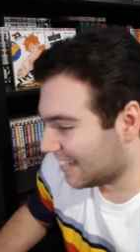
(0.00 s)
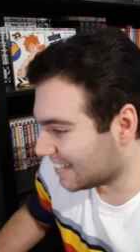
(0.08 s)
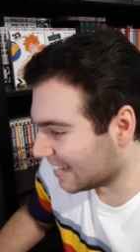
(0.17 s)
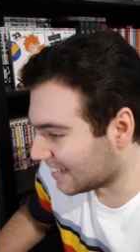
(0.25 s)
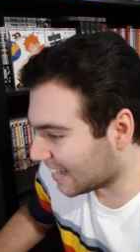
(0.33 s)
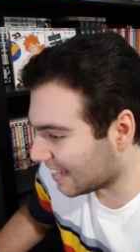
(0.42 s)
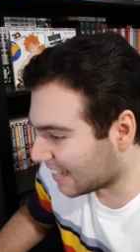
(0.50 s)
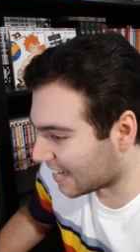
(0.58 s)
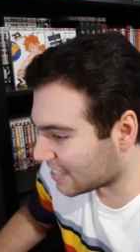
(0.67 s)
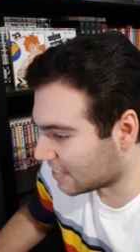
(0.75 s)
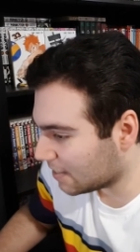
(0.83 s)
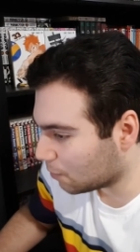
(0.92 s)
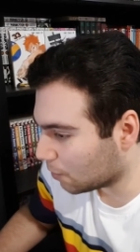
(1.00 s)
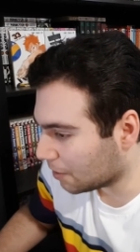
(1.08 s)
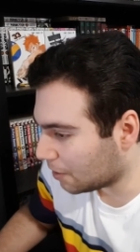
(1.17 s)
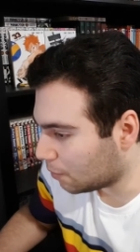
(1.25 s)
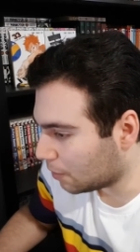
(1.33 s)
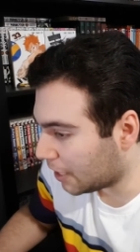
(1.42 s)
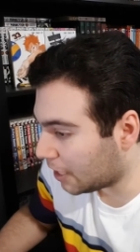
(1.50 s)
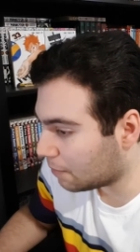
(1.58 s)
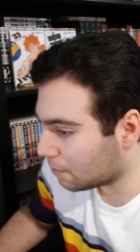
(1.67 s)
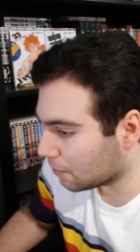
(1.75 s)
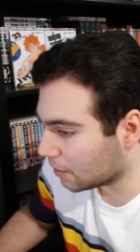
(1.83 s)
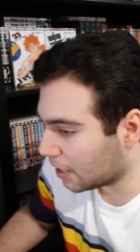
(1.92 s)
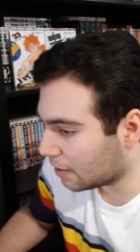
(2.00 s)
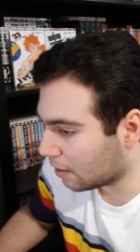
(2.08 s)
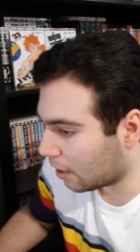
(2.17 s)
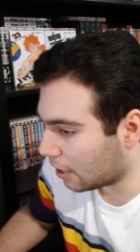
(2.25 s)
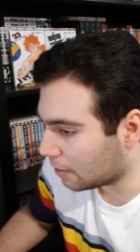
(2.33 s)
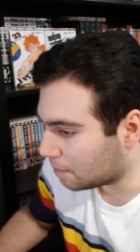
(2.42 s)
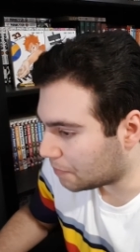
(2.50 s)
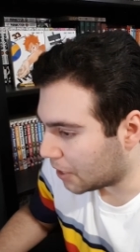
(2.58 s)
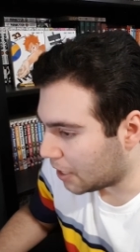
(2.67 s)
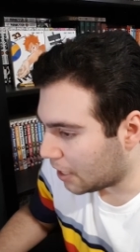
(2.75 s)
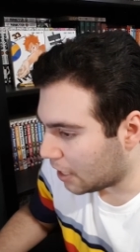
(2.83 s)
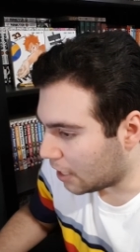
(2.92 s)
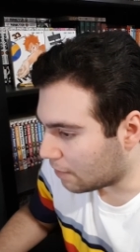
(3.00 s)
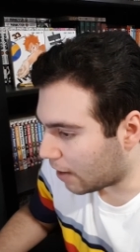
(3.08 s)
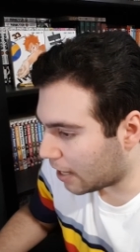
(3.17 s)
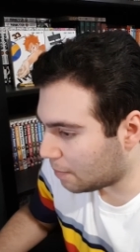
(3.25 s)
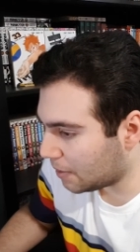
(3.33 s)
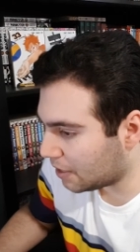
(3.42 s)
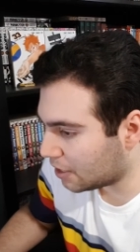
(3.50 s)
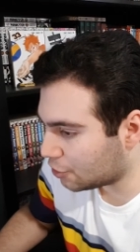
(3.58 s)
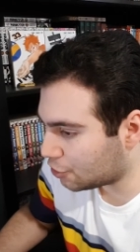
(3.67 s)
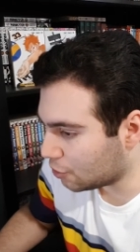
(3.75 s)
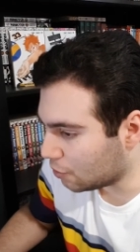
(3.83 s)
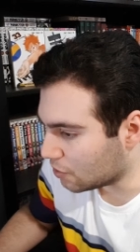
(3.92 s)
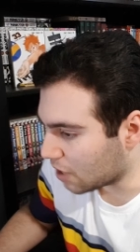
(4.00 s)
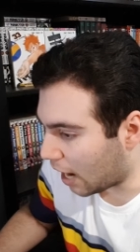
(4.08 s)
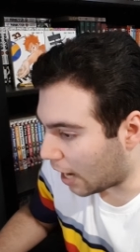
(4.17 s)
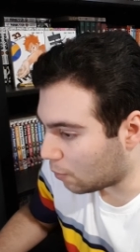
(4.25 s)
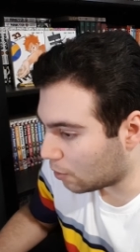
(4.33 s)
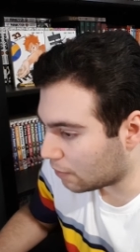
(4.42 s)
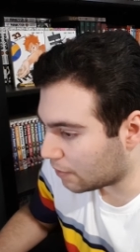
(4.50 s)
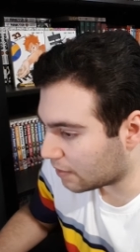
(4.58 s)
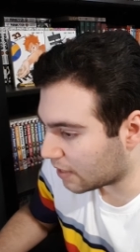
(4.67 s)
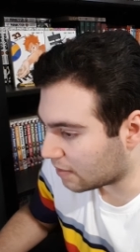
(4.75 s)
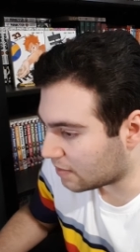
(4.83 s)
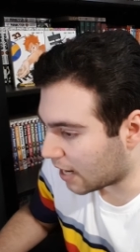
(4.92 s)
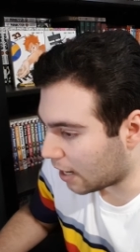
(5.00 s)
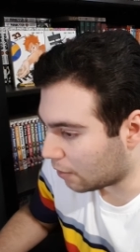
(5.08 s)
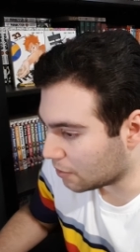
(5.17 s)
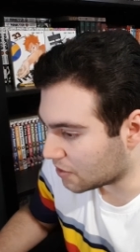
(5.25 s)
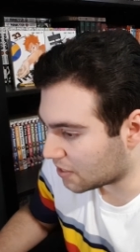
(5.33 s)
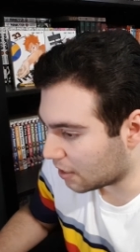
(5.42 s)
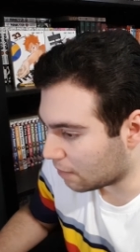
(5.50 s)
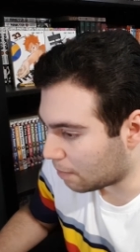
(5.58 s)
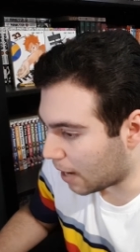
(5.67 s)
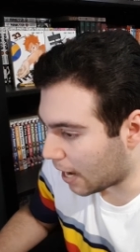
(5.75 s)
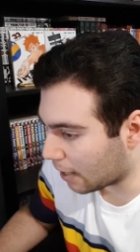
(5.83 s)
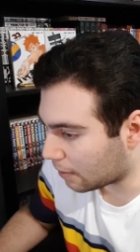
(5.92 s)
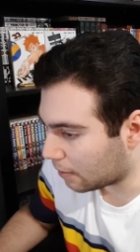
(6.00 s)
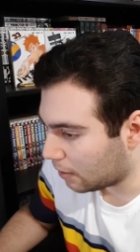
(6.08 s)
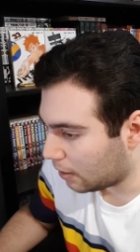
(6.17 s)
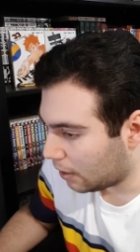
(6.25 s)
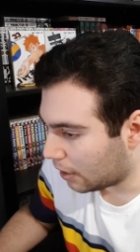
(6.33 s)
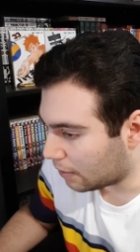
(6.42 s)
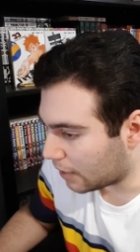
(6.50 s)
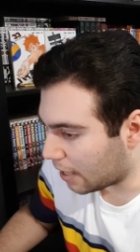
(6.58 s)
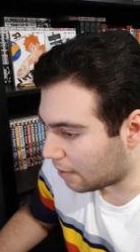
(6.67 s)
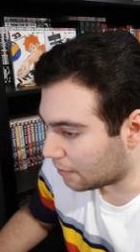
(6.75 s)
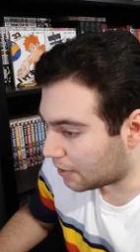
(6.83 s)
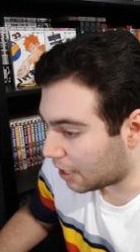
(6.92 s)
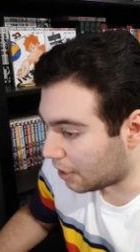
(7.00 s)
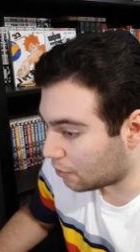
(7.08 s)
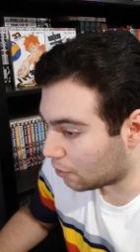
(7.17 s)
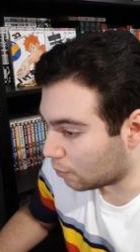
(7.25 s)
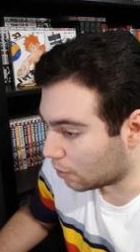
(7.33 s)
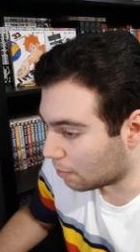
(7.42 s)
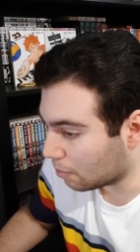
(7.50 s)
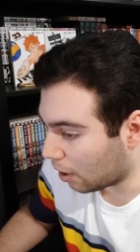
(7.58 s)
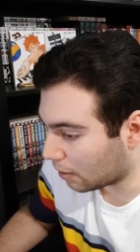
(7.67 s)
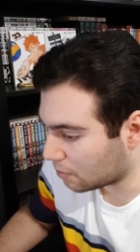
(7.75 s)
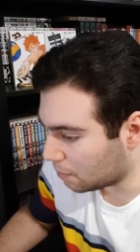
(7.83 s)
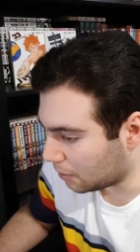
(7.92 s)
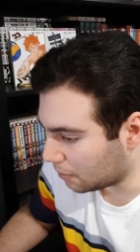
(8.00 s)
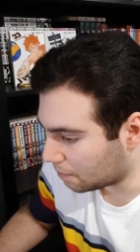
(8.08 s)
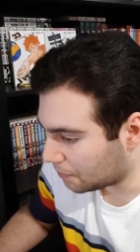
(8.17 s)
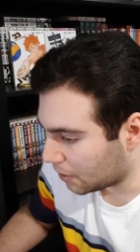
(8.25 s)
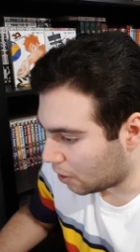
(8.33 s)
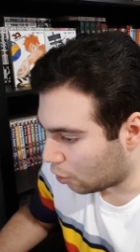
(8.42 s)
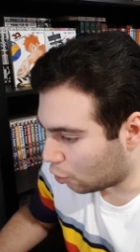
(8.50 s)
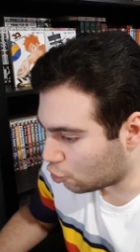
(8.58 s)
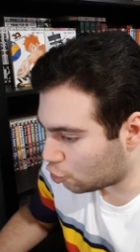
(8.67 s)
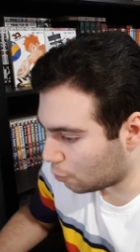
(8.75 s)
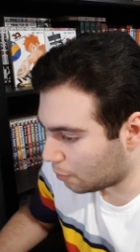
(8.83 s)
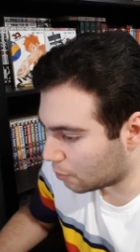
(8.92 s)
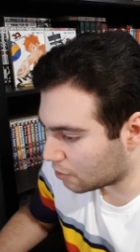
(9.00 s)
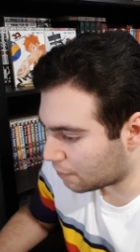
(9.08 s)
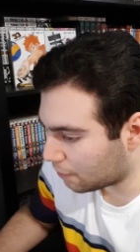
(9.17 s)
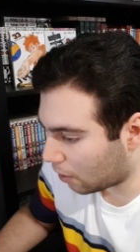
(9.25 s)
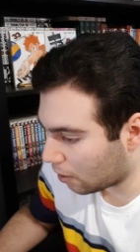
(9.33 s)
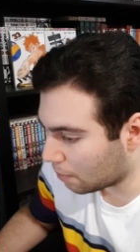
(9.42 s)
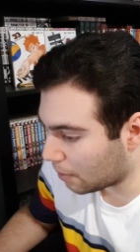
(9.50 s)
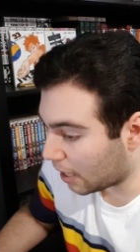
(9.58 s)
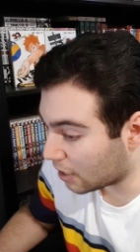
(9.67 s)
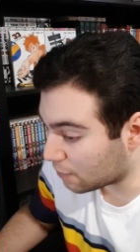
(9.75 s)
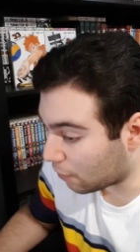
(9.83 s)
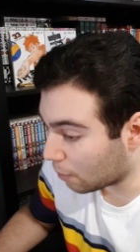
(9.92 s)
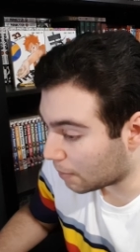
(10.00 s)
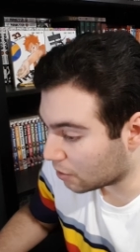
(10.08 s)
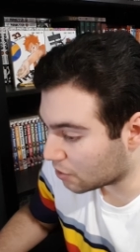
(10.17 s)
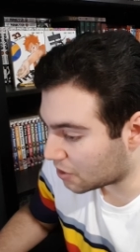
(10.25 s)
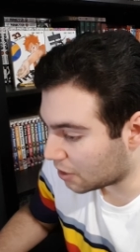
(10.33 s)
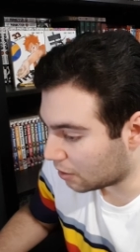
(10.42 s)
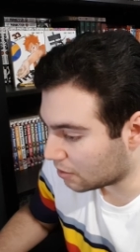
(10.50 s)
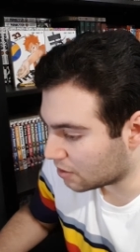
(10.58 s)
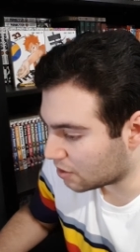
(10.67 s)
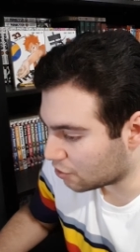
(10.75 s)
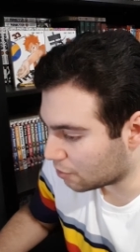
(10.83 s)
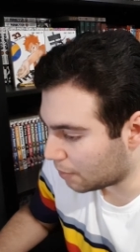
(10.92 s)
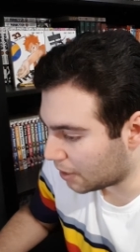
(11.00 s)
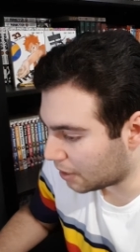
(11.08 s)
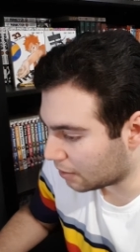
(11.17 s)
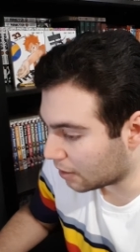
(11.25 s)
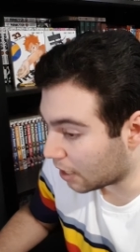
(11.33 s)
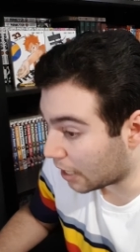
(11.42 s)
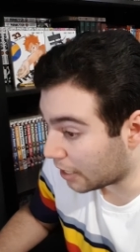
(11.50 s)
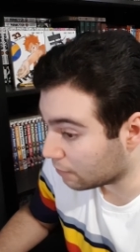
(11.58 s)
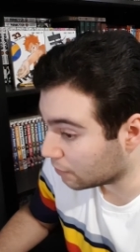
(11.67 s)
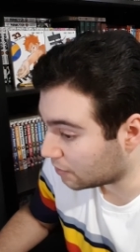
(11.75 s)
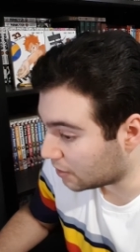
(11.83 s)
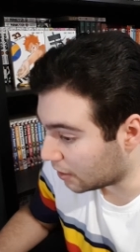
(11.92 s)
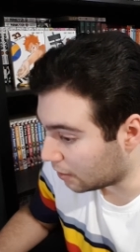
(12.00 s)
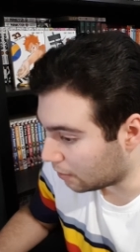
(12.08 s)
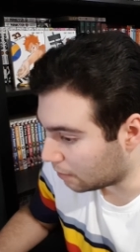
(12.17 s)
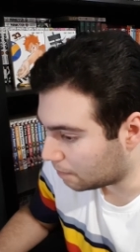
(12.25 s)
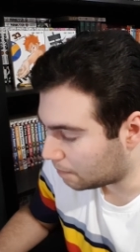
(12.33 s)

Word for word: Take that last hit where he aimed for the end line. If i would be in his shoes, I would have hit that down instead of back, and then K-kun would have blocked me. Hoshiumi was far has far better skill and decision making than I ever did.